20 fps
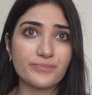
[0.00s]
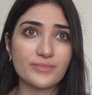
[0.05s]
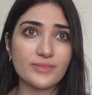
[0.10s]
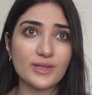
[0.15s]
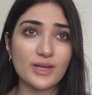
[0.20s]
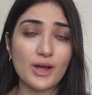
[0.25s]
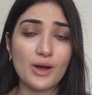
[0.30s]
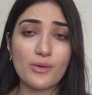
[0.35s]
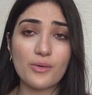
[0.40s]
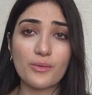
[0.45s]

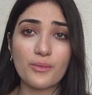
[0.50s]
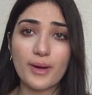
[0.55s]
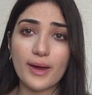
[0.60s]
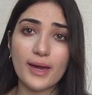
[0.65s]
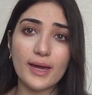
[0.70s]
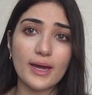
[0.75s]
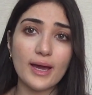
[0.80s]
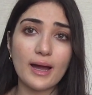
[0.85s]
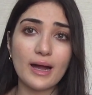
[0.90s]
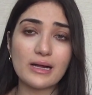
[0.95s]
go
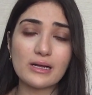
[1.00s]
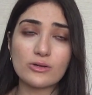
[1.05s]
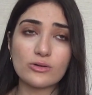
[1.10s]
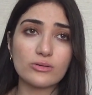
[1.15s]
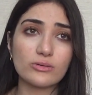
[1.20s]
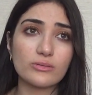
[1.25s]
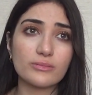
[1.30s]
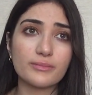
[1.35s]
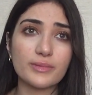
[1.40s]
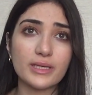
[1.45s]
away, I
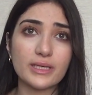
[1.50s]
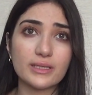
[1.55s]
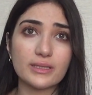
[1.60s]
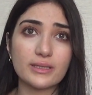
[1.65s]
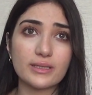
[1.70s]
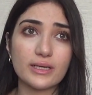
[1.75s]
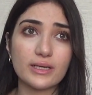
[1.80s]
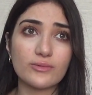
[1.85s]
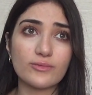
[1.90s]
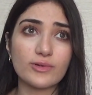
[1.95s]
don't mean
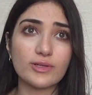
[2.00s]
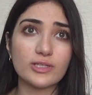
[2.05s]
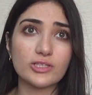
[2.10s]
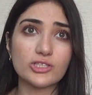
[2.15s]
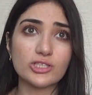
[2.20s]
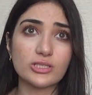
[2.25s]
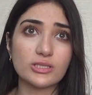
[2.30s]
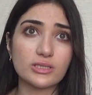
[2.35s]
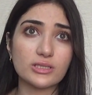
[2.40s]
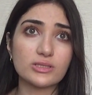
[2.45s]
that
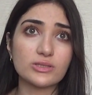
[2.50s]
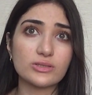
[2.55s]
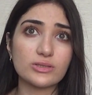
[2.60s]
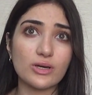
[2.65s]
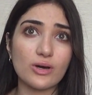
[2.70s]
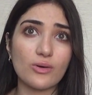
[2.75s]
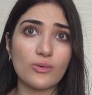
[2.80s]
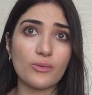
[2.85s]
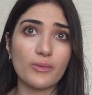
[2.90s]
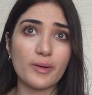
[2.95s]
religion needs to
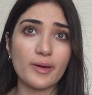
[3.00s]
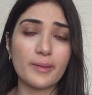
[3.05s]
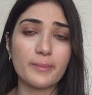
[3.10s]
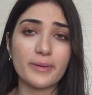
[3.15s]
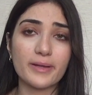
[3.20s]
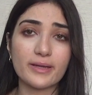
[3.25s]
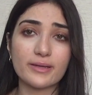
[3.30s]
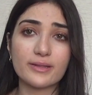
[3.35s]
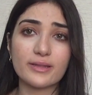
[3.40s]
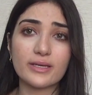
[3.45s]
go away,
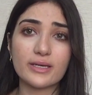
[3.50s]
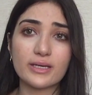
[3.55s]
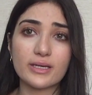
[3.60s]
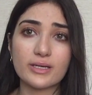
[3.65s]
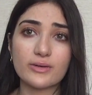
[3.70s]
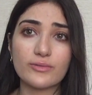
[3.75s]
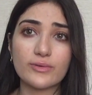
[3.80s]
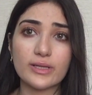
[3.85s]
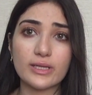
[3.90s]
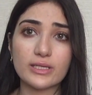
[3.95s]
but I
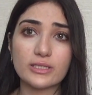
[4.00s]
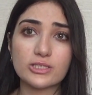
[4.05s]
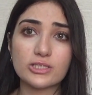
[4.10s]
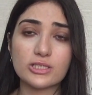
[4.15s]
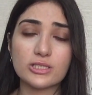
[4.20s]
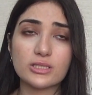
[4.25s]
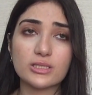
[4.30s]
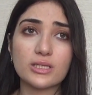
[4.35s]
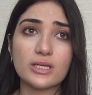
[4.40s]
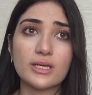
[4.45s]
think
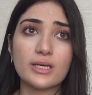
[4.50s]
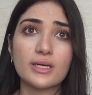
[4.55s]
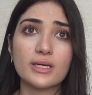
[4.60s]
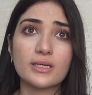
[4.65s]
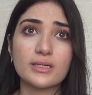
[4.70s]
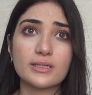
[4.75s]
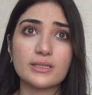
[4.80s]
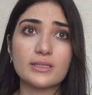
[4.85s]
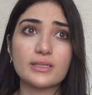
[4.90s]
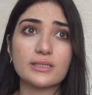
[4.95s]
religion
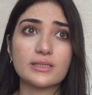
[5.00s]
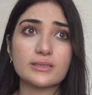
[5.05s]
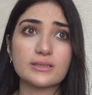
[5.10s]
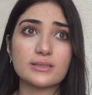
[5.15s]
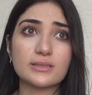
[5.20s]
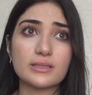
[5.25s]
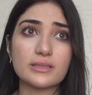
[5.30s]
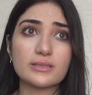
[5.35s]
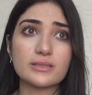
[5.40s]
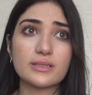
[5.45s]

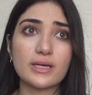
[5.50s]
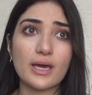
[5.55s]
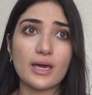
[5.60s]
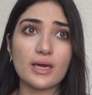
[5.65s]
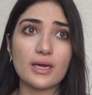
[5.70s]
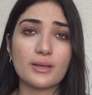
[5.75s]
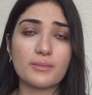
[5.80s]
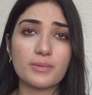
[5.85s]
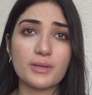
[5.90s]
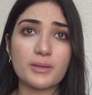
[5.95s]
needs to
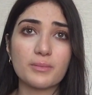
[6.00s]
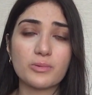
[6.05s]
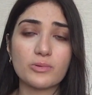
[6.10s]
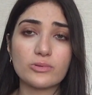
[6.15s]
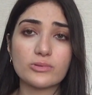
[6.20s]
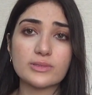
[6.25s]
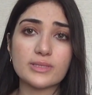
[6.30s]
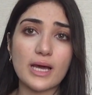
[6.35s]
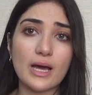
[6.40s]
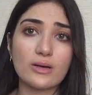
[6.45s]
stay in
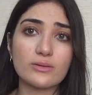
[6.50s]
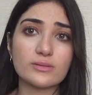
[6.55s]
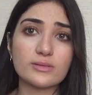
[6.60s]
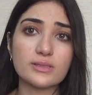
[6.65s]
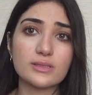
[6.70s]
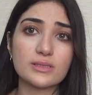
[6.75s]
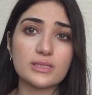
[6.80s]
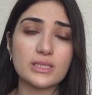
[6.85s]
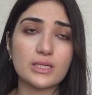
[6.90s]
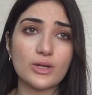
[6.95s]
people's
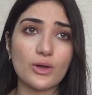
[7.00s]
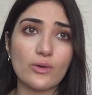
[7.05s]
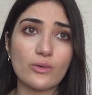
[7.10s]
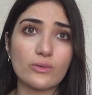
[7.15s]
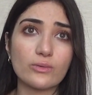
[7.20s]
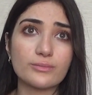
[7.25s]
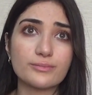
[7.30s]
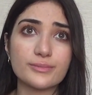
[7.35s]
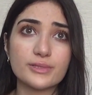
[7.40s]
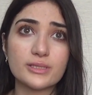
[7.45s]
houses and
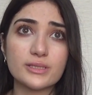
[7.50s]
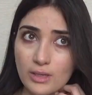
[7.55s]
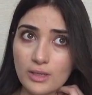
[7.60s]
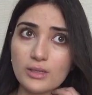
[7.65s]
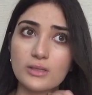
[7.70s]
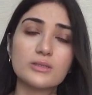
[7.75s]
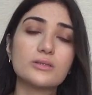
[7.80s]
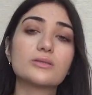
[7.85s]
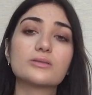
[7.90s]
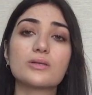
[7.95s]
homes.
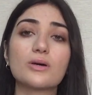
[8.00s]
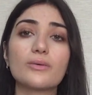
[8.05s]
So